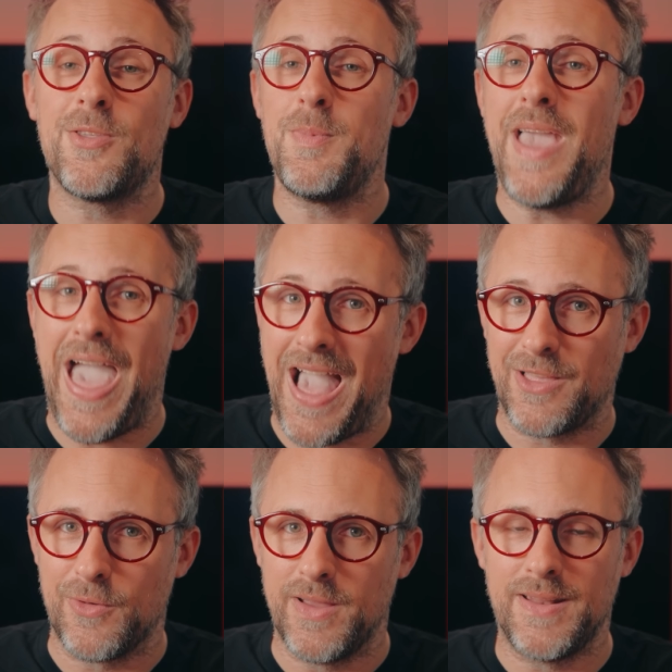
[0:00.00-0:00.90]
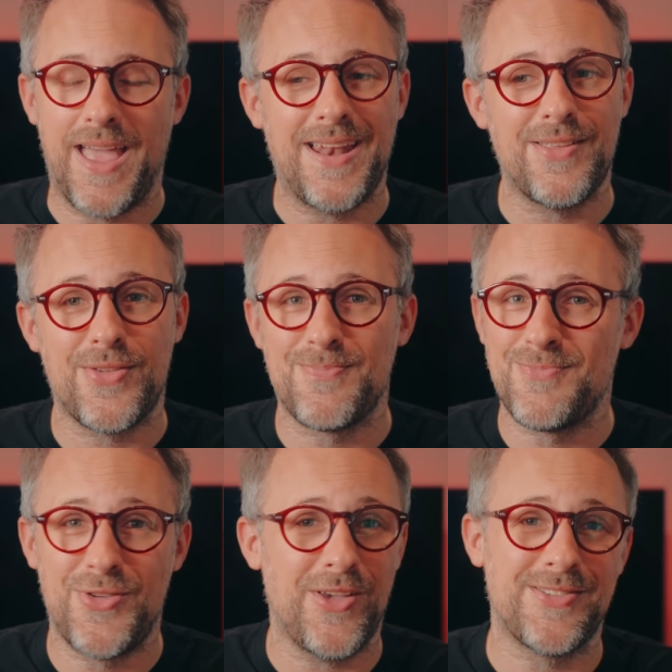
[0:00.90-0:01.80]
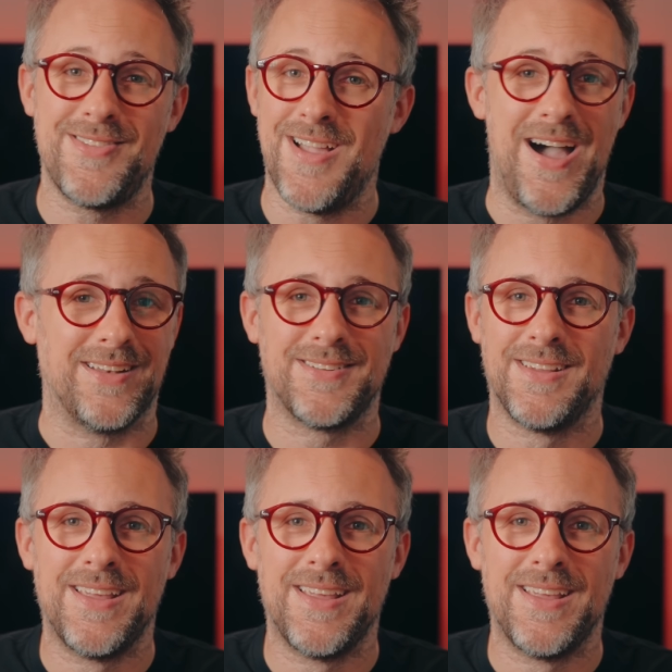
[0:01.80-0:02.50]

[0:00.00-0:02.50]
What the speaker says: to be accurate, and it's just not.